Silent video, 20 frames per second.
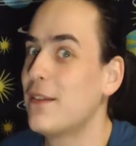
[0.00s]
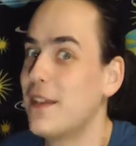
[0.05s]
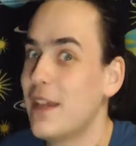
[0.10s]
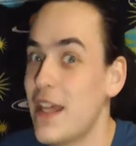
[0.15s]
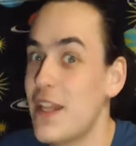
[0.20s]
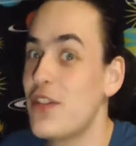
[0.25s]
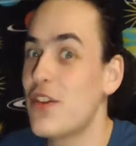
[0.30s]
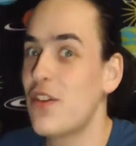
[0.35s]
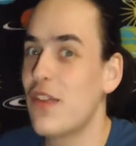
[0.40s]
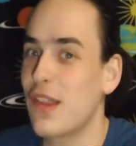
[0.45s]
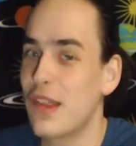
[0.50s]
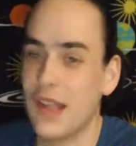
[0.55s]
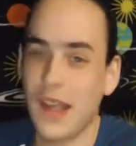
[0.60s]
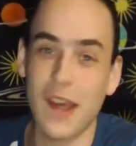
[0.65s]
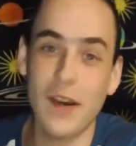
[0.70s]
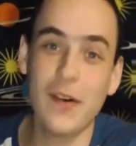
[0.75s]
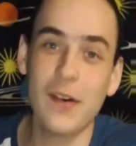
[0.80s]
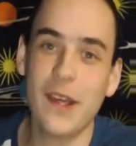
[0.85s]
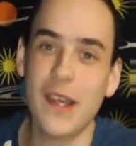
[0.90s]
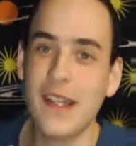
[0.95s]
Legends
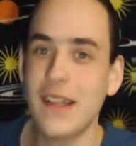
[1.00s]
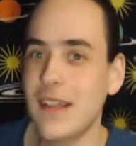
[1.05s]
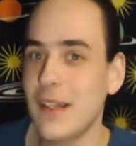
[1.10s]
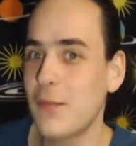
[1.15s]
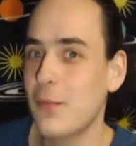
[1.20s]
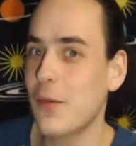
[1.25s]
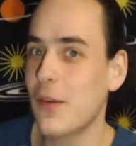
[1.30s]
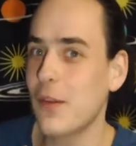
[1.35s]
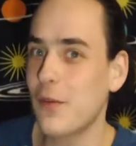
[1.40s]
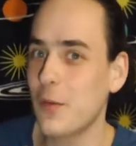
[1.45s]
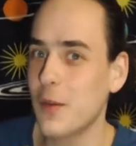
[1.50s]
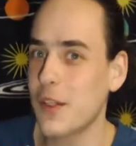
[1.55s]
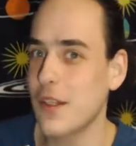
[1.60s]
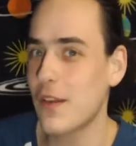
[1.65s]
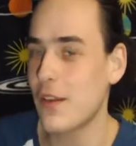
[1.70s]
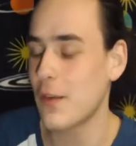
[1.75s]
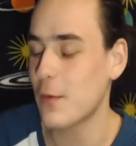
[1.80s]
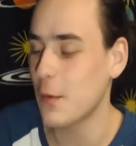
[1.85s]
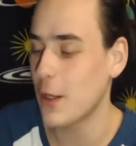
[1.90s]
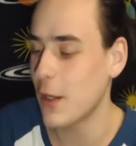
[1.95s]
tailgate that was
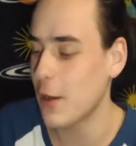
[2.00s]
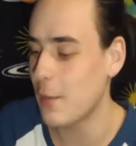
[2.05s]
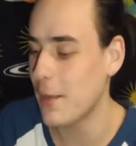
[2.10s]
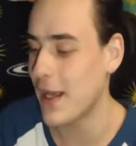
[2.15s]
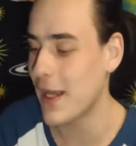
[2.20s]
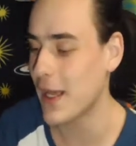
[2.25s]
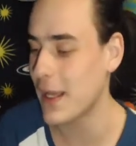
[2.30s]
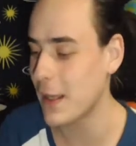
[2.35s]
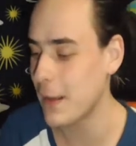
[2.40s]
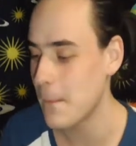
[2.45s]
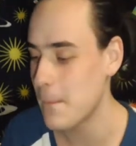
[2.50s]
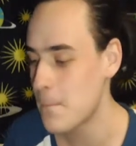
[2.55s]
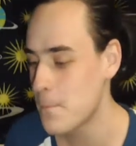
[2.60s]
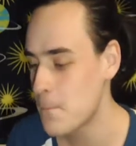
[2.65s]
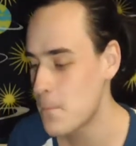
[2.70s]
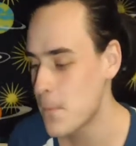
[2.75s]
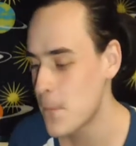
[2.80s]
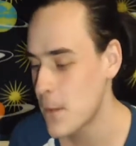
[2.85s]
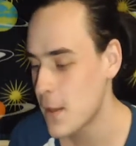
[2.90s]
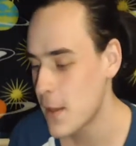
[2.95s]
released a while back,
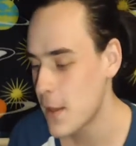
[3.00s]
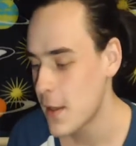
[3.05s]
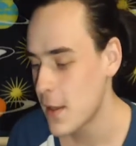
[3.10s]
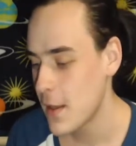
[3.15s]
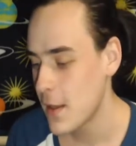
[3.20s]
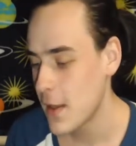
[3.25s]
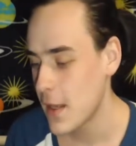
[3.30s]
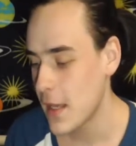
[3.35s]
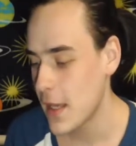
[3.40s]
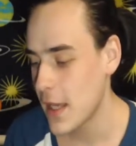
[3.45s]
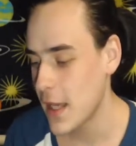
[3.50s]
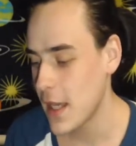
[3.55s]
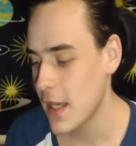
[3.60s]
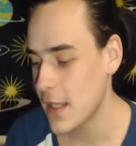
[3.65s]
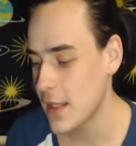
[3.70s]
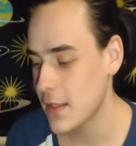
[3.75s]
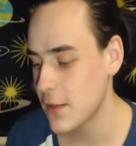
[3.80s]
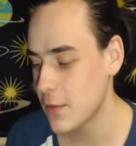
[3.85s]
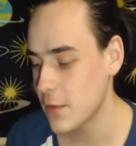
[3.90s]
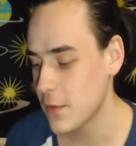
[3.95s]

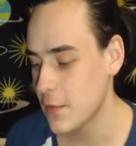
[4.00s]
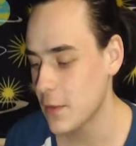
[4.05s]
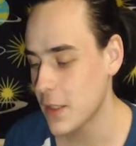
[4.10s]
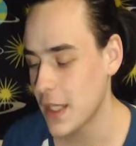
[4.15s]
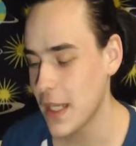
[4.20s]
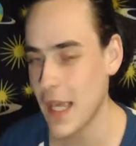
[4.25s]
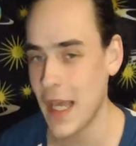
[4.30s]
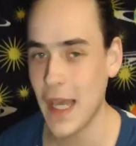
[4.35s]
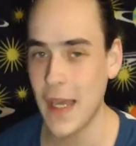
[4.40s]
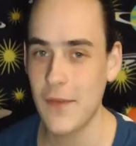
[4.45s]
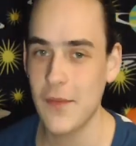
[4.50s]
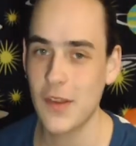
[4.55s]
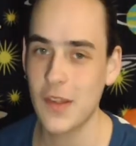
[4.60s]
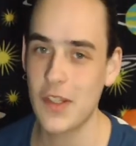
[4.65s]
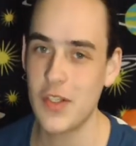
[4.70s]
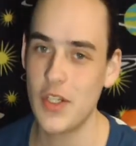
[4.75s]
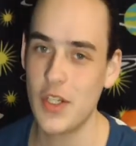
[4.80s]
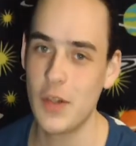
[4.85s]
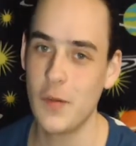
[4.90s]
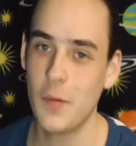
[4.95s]
and the only one I have is the
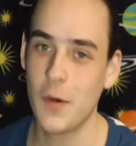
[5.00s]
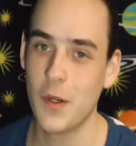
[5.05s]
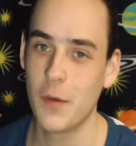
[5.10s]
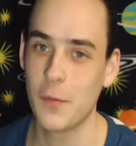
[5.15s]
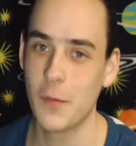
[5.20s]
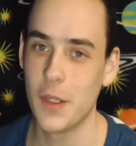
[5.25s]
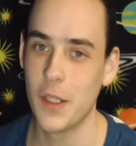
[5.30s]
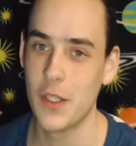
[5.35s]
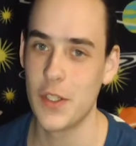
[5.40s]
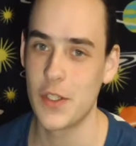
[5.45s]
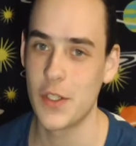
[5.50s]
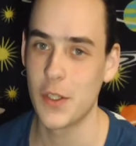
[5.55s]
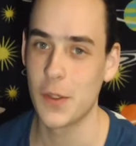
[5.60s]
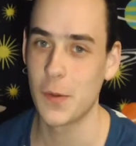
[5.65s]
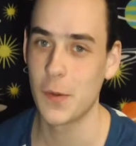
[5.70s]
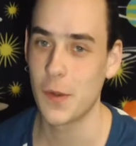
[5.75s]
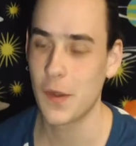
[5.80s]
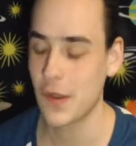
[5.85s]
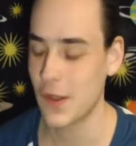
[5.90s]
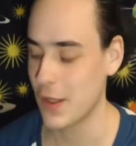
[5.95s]
G1 reissue,
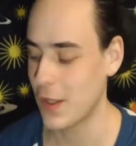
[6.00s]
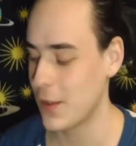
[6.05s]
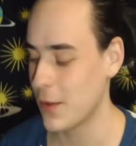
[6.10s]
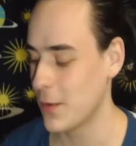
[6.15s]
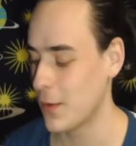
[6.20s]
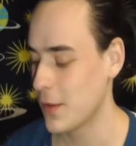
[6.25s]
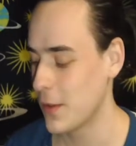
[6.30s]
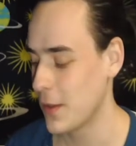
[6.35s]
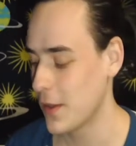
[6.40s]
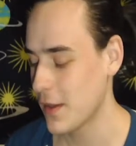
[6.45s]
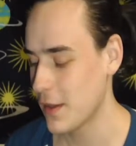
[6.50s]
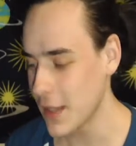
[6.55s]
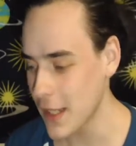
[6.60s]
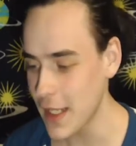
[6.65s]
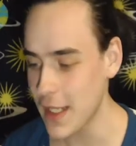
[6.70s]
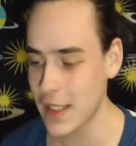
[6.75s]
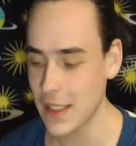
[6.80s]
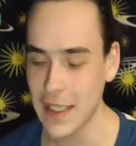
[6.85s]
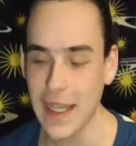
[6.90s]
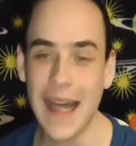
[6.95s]
so they
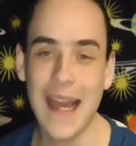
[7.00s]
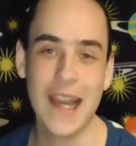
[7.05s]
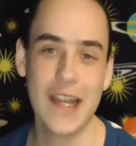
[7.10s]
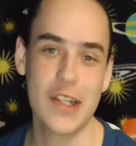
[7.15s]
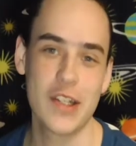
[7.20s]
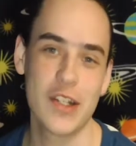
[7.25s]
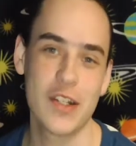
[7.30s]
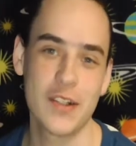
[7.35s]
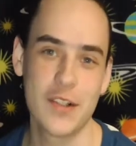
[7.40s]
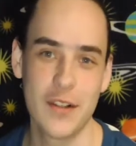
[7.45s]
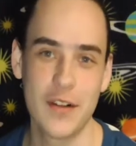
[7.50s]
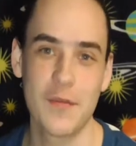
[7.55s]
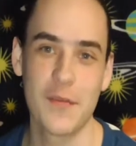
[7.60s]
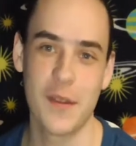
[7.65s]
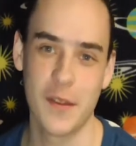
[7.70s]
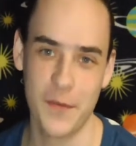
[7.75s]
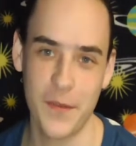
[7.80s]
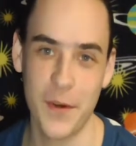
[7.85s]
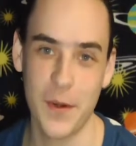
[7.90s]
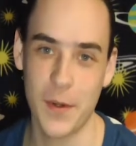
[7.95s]
clash in terms
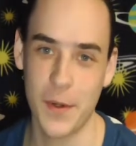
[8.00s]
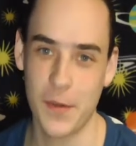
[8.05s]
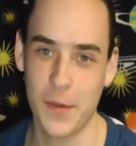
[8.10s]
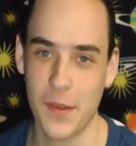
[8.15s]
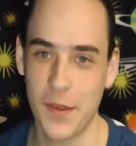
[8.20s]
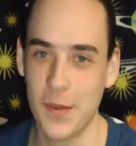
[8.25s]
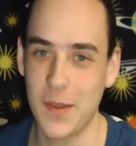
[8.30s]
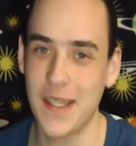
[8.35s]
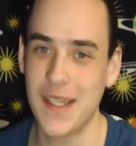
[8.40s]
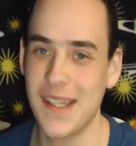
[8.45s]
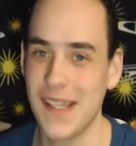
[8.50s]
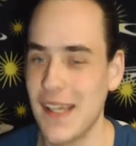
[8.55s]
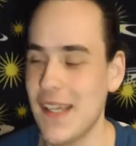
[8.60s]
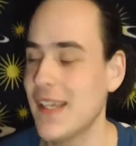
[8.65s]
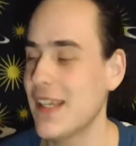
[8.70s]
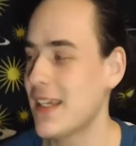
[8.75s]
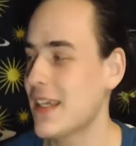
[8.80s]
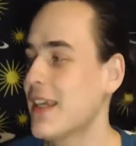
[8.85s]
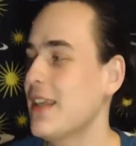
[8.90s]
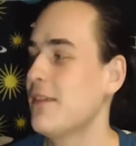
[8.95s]
of photos, so I
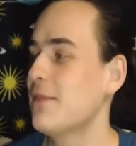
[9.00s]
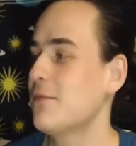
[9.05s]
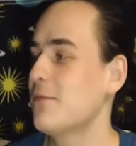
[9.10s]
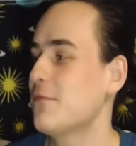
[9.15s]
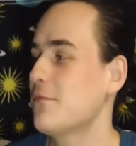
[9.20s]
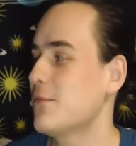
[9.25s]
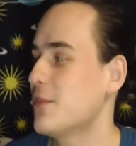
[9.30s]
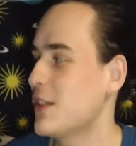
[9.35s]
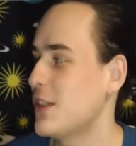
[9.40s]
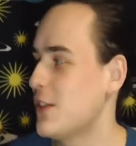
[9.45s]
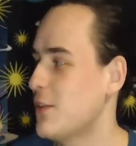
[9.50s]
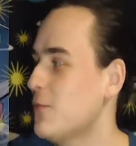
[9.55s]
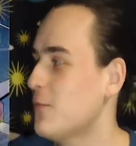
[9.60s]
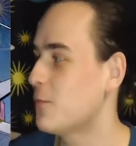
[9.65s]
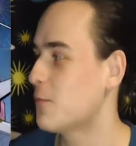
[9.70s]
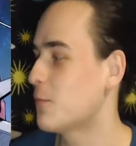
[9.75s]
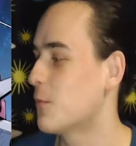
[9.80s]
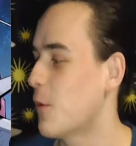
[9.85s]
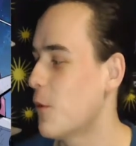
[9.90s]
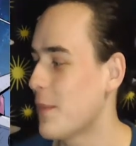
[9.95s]
can't get cute
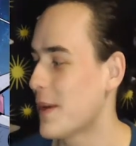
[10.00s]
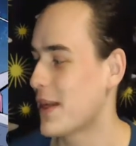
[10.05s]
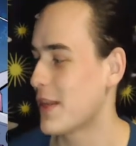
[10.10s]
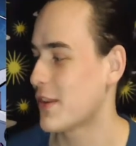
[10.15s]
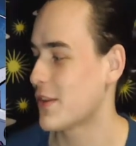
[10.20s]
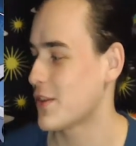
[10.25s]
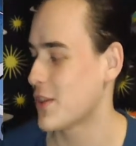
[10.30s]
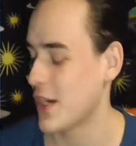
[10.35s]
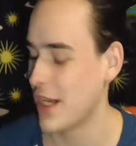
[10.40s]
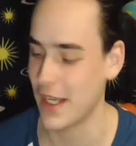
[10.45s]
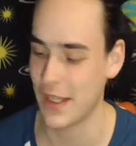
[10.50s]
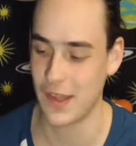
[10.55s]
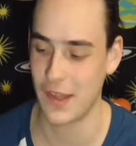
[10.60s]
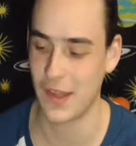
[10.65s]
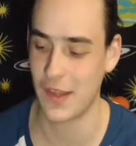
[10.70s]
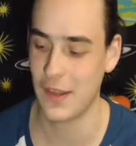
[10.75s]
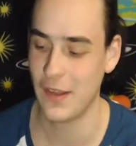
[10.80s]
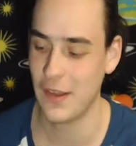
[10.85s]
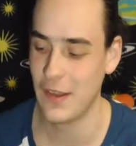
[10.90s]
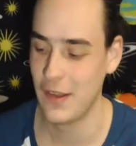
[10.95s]
romance
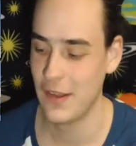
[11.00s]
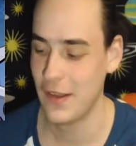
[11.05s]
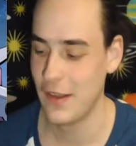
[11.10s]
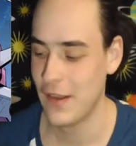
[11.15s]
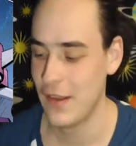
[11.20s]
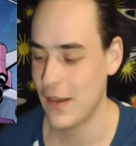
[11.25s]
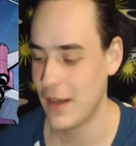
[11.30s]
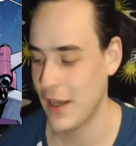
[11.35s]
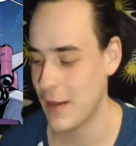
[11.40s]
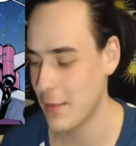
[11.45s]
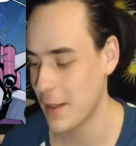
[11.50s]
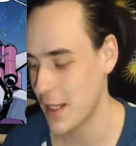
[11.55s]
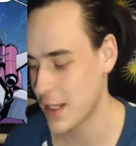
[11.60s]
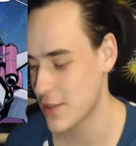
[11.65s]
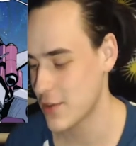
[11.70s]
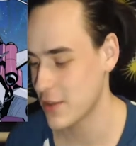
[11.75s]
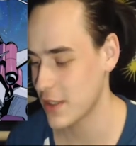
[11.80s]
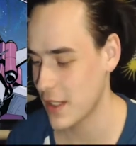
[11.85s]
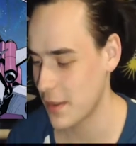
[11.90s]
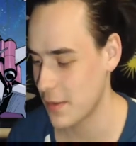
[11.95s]
shots. I'm
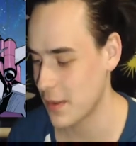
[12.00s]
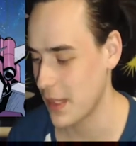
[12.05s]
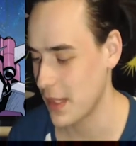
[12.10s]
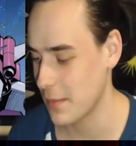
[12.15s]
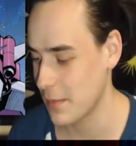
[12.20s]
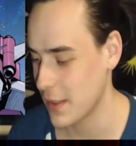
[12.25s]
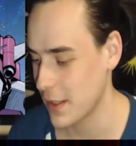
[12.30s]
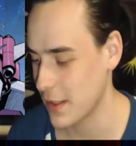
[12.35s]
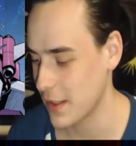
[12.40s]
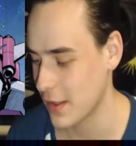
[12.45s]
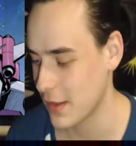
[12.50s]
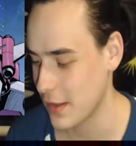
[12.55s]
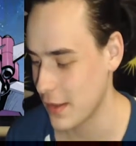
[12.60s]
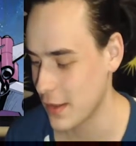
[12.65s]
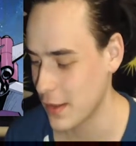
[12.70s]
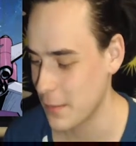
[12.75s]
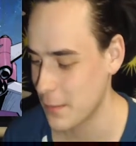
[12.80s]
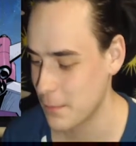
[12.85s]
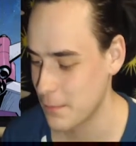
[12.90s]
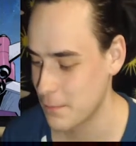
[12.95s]
actually upset by this.